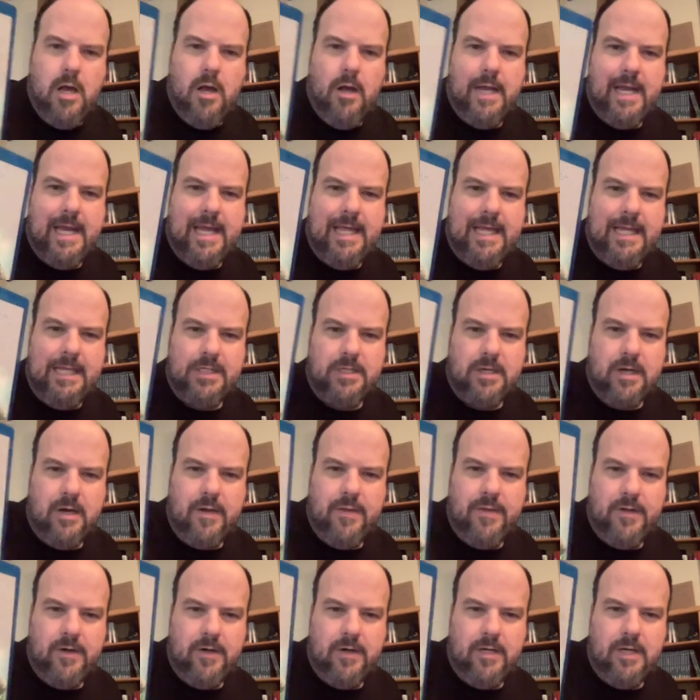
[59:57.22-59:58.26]
Okay, that's our
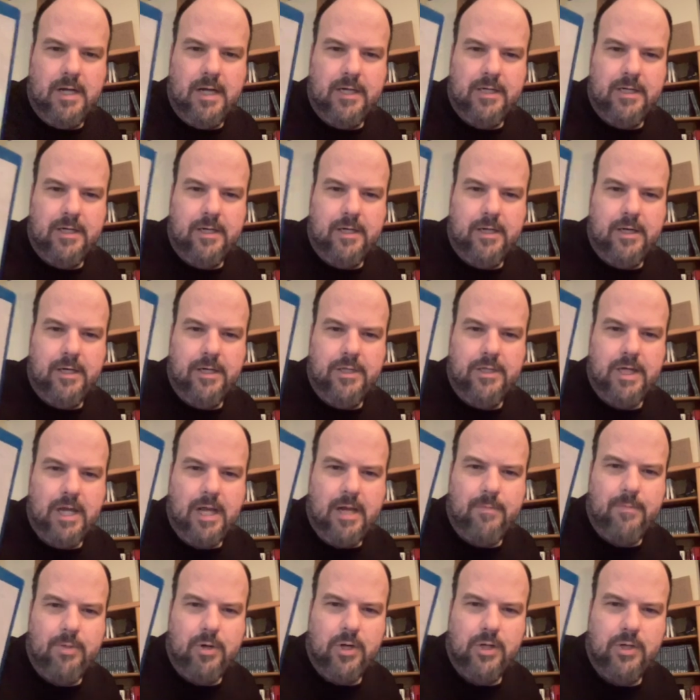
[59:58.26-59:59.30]
third Doctor,
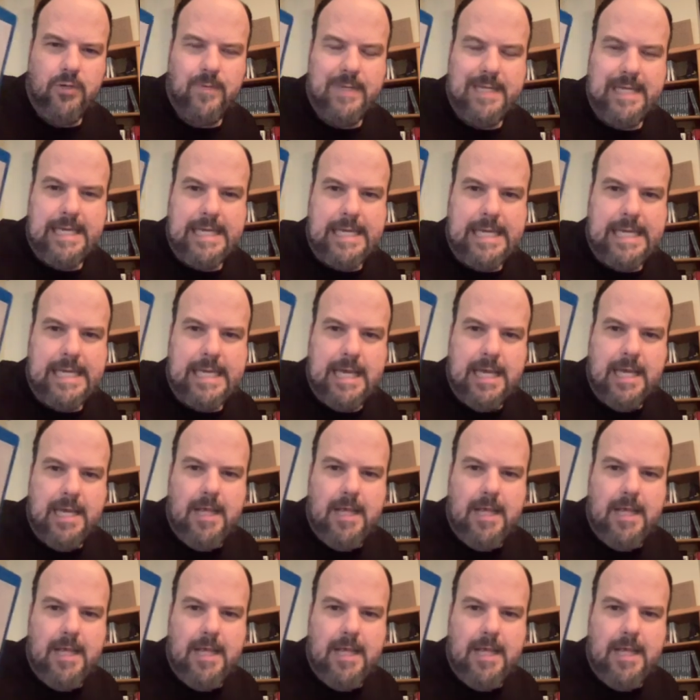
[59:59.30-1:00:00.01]
Jon Pertwee.